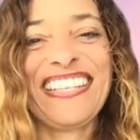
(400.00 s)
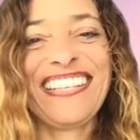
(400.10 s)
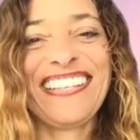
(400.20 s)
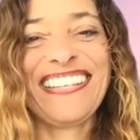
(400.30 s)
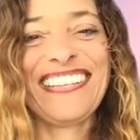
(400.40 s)

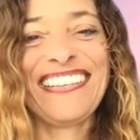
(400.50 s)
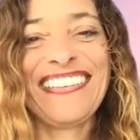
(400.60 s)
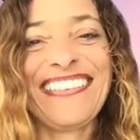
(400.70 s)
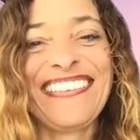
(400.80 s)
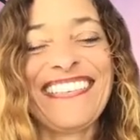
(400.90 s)

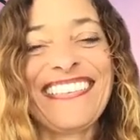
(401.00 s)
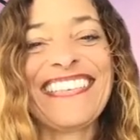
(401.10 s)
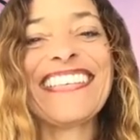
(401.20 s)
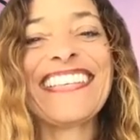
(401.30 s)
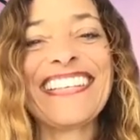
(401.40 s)

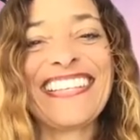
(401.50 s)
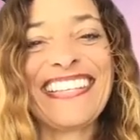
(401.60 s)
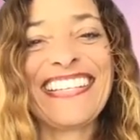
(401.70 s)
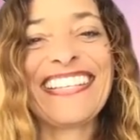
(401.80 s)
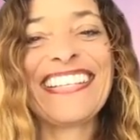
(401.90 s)

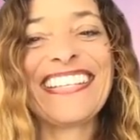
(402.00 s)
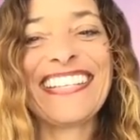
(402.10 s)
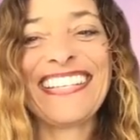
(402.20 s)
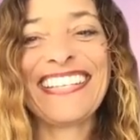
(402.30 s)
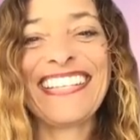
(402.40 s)

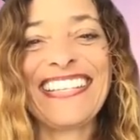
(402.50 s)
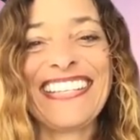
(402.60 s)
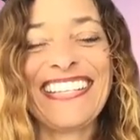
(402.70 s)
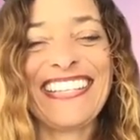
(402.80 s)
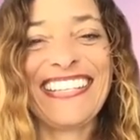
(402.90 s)

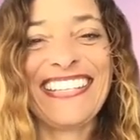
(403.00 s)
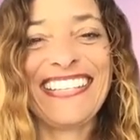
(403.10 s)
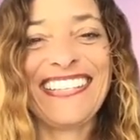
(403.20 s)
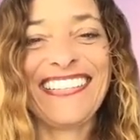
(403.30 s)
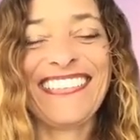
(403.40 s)

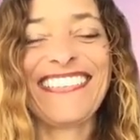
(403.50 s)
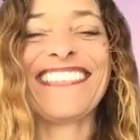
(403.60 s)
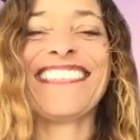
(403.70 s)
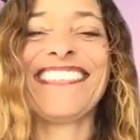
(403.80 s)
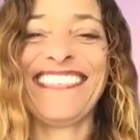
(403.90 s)

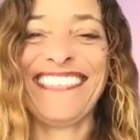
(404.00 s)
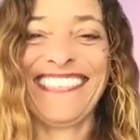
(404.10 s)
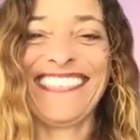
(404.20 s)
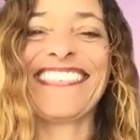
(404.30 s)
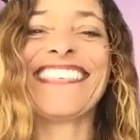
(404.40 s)

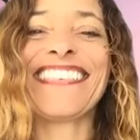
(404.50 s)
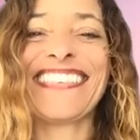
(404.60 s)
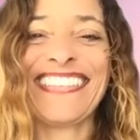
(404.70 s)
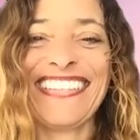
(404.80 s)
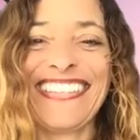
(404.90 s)

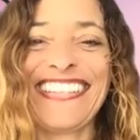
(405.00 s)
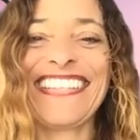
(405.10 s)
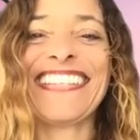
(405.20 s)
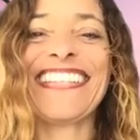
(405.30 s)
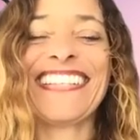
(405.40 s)

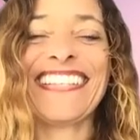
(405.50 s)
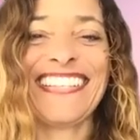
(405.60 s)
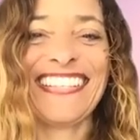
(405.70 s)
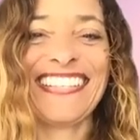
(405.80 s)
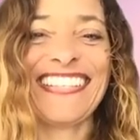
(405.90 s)

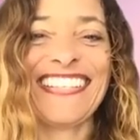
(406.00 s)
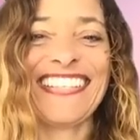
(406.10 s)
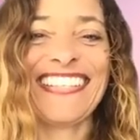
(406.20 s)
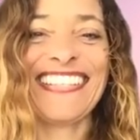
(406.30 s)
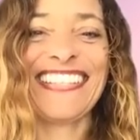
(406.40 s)

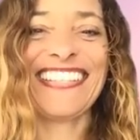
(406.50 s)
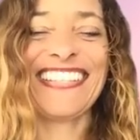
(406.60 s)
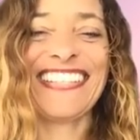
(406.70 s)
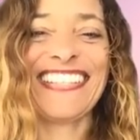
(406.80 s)
[no speech]